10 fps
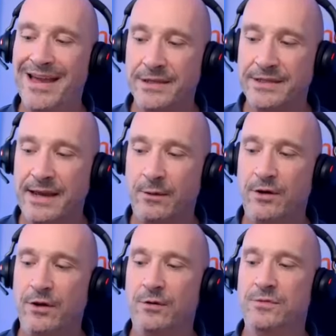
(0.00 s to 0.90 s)
Buyer's
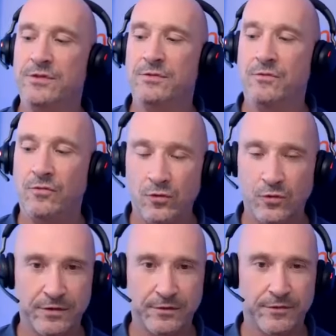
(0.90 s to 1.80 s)
outcomes,
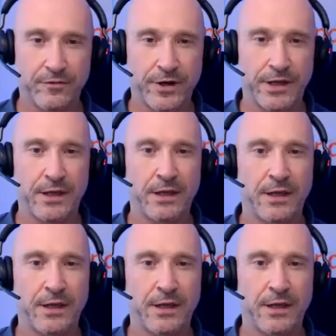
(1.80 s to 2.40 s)
rules of 3.